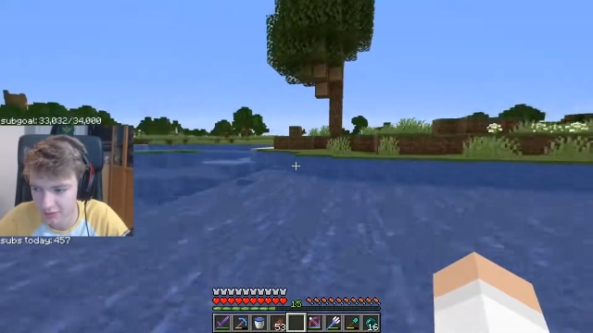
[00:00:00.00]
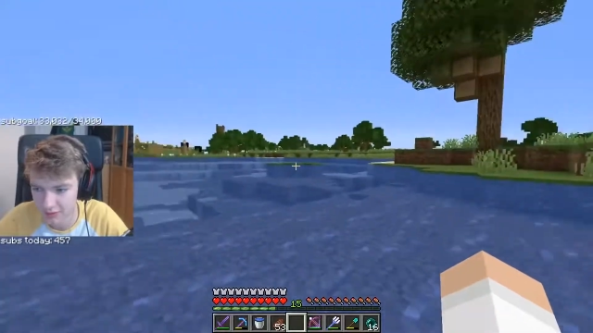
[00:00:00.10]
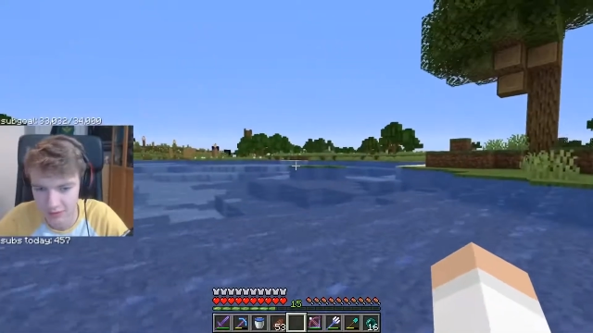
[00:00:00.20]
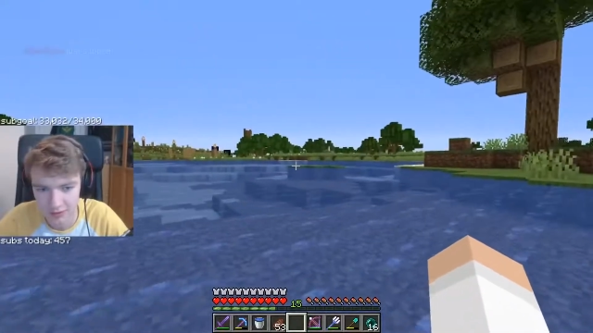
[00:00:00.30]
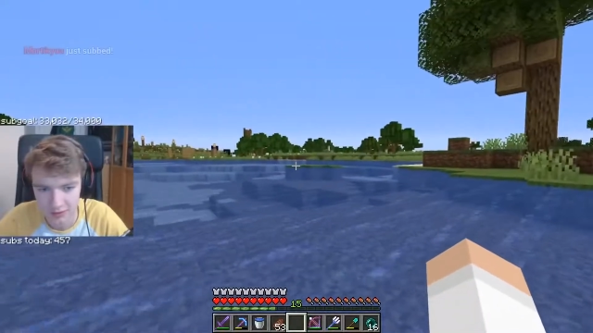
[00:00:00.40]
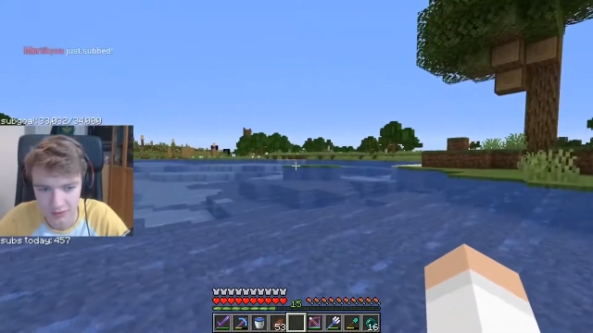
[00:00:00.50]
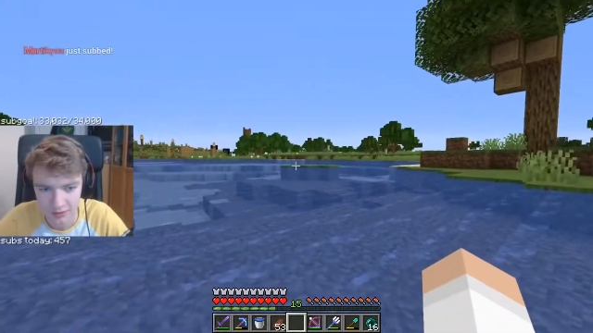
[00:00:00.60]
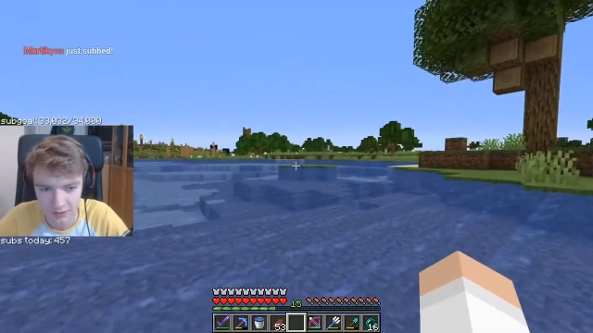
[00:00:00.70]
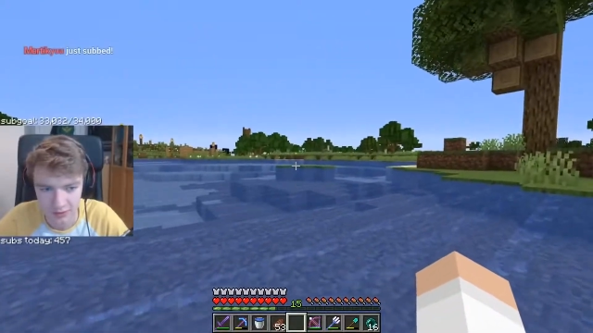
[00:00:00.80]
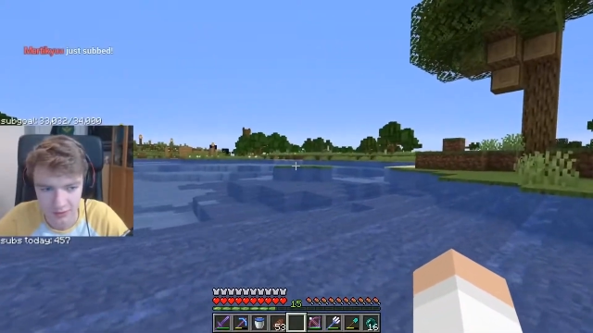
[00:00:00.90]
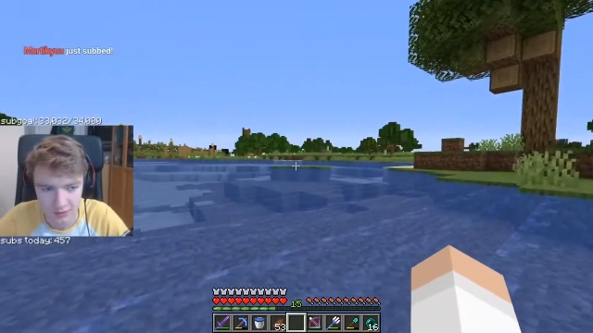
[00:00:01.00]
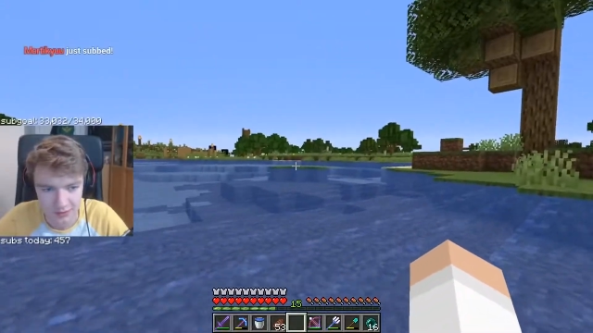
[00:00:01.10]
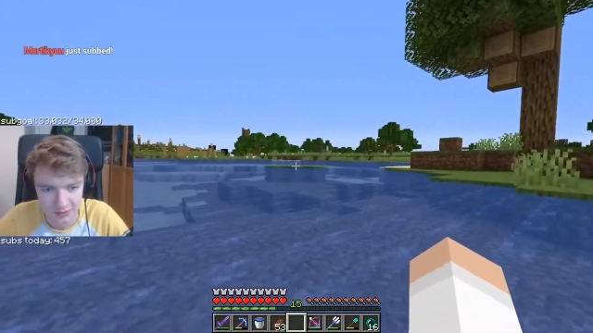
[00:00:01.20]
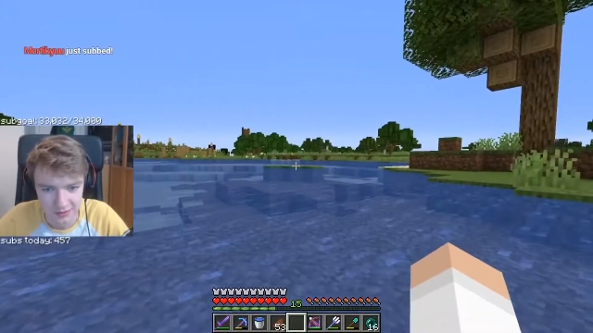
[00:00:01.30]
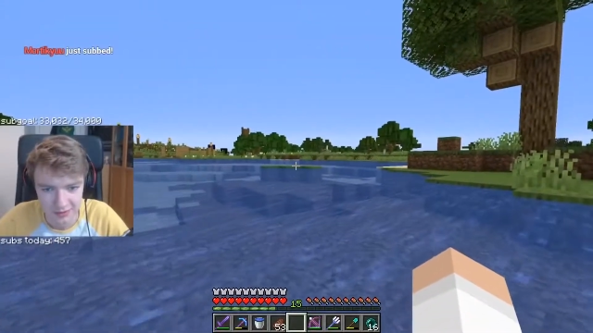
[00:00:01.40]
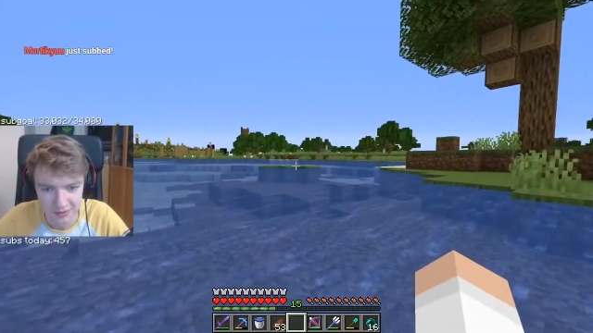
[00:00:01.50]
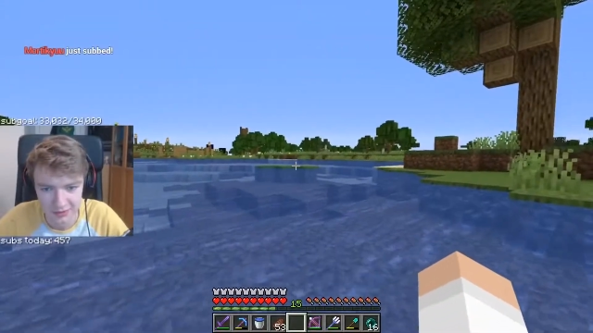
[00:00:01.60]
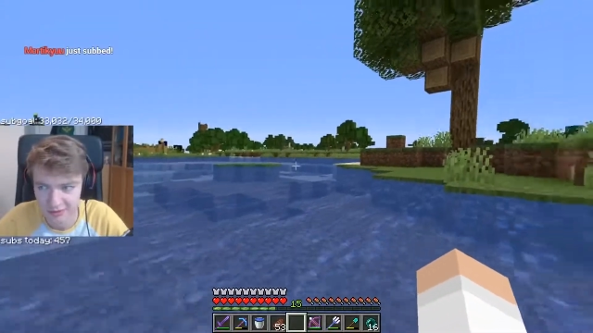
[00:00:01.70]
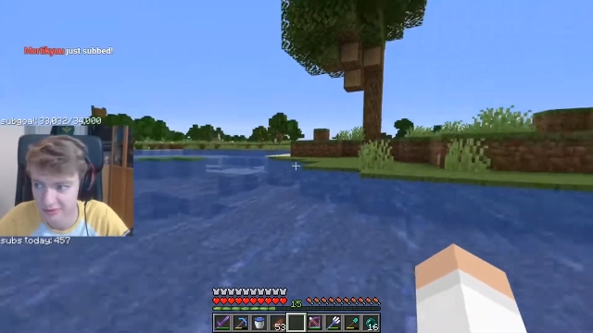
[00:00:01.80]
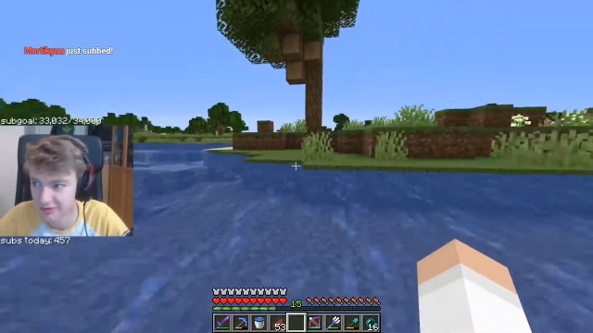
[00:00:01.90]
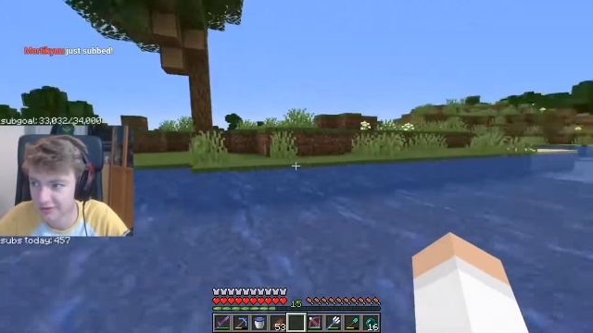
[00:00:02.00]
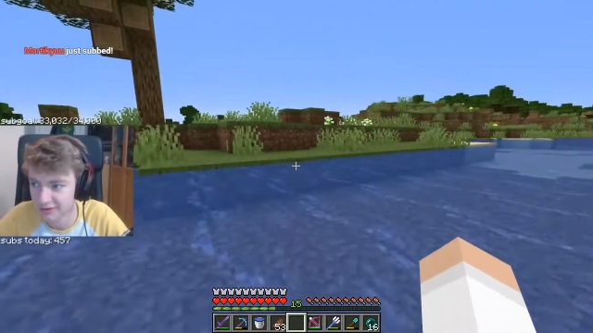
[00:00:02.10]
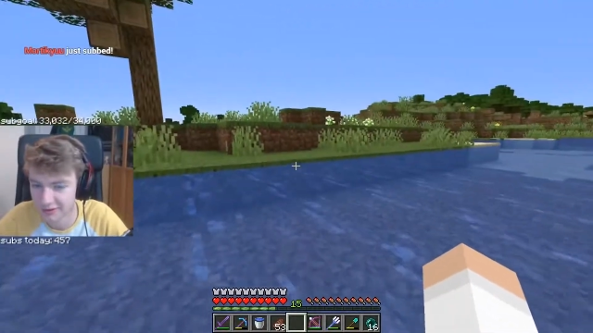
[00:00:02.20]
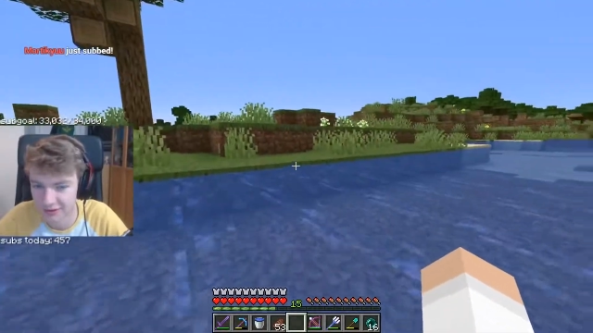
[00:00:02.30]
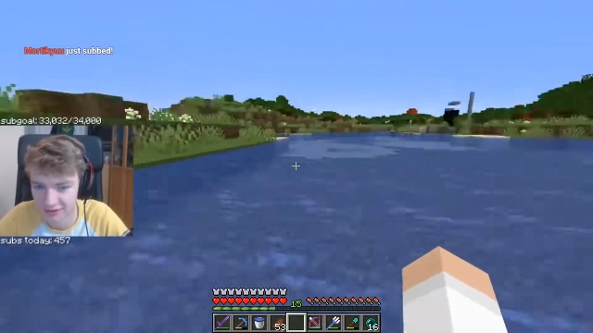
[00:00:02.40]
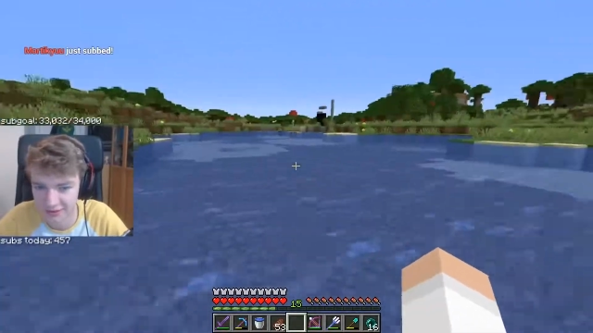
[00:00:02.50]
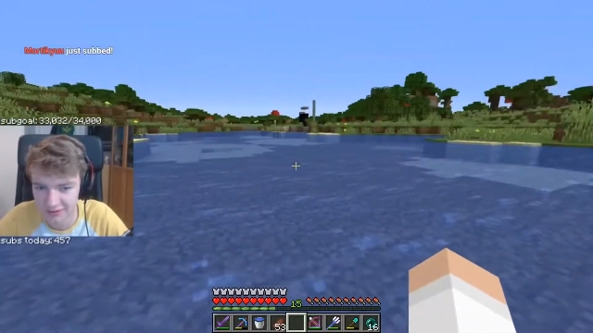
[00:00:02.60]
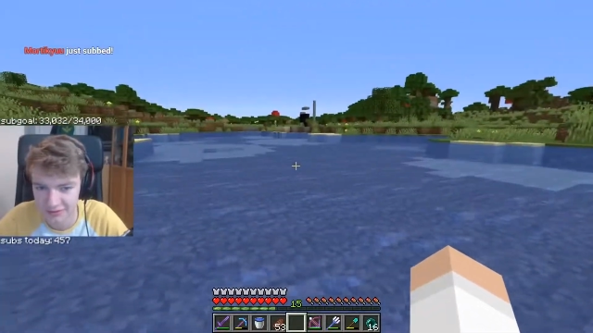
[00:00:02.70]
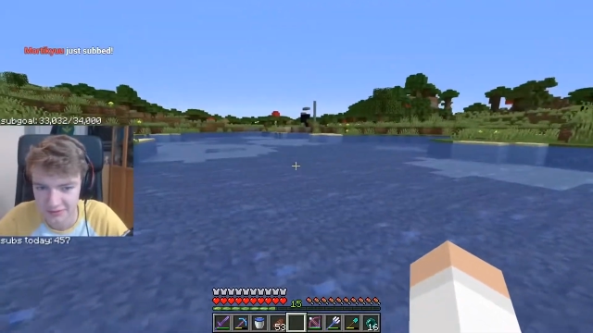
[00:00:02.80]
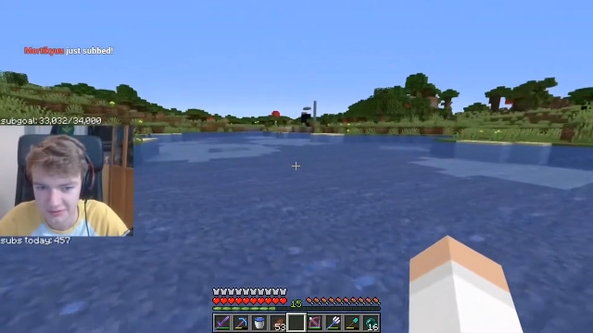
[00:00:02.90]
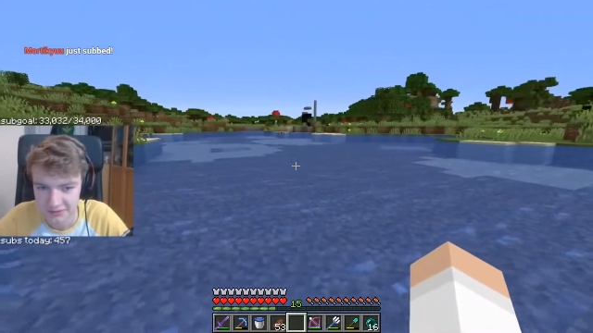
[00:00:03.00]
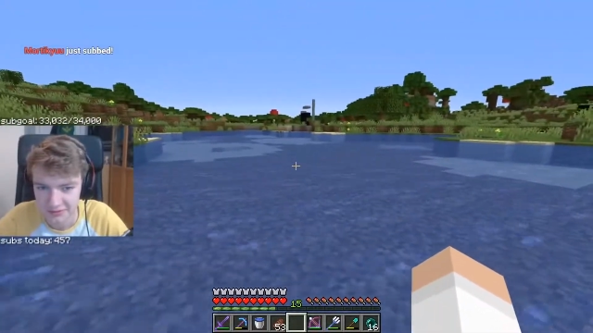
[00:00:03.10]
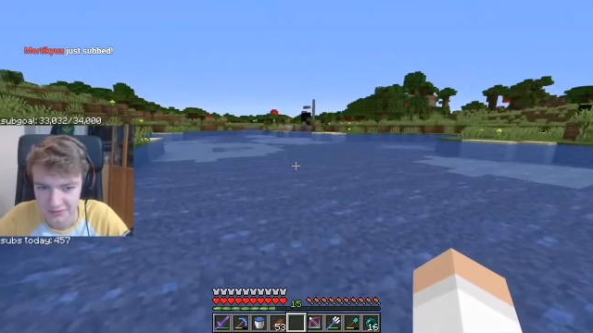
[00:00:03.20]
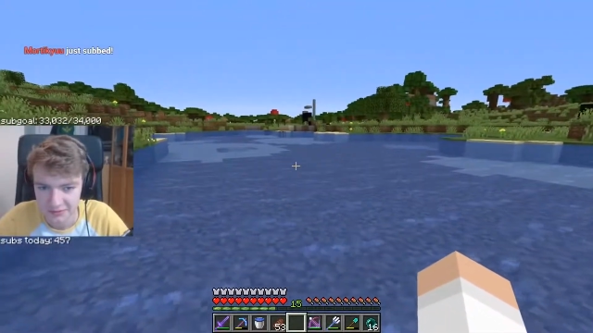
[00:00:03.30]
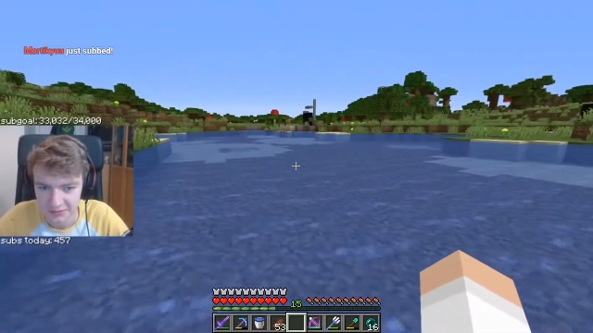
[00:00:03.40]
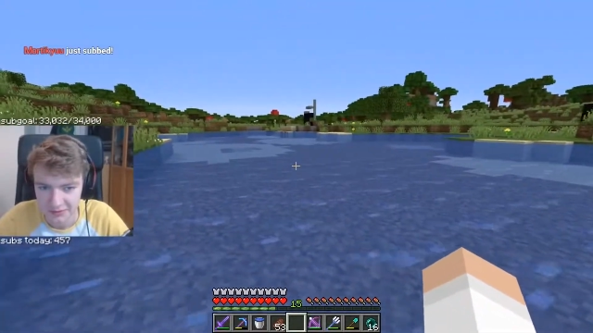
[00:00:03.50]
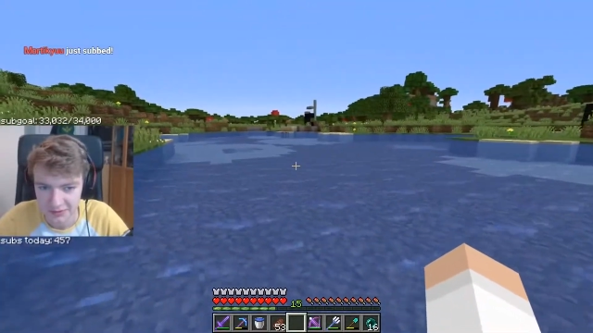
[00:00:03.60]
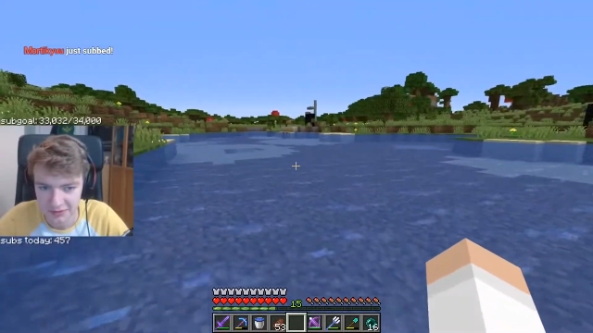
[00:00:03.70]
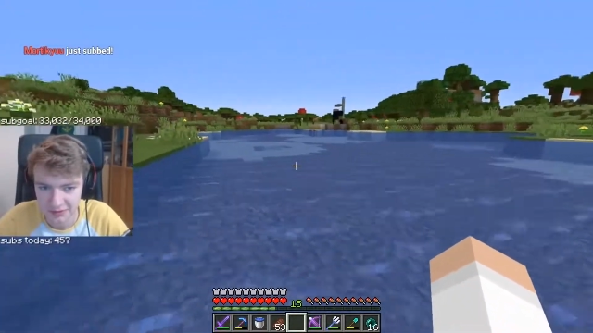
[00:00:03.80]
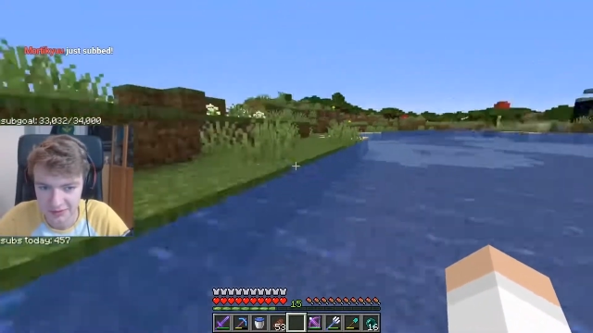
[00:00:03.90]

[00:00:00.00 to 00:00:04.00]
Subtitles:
(silence)